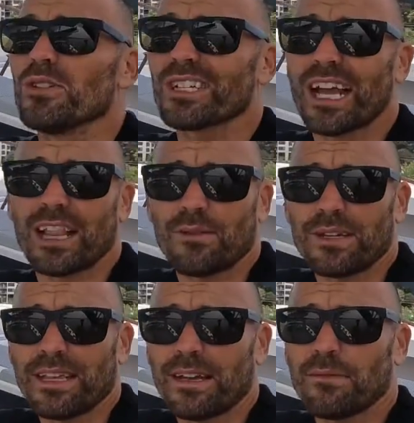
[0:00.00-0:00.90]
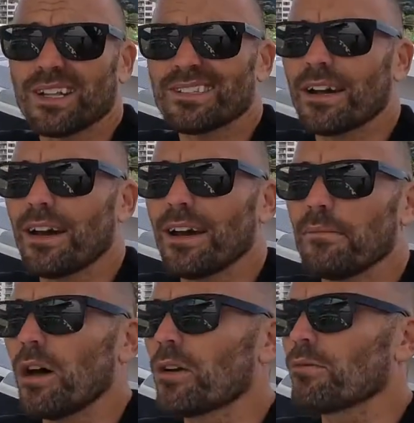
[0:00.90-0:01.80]
shallow in there. One
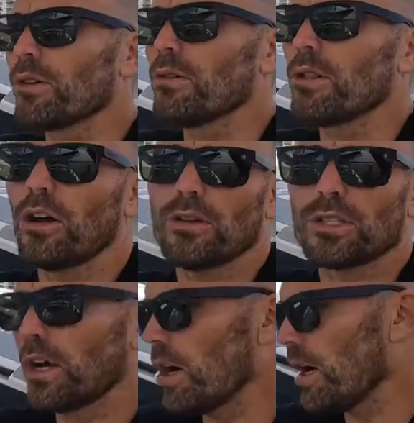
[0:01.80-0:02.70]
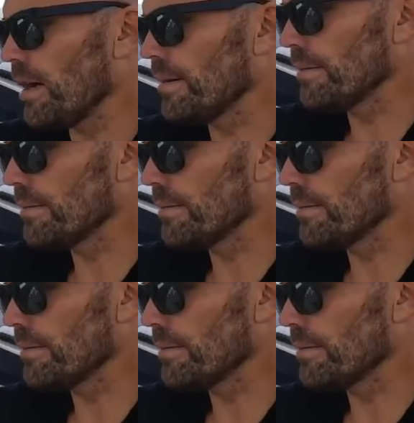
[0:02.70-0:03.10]
time on a real low tide,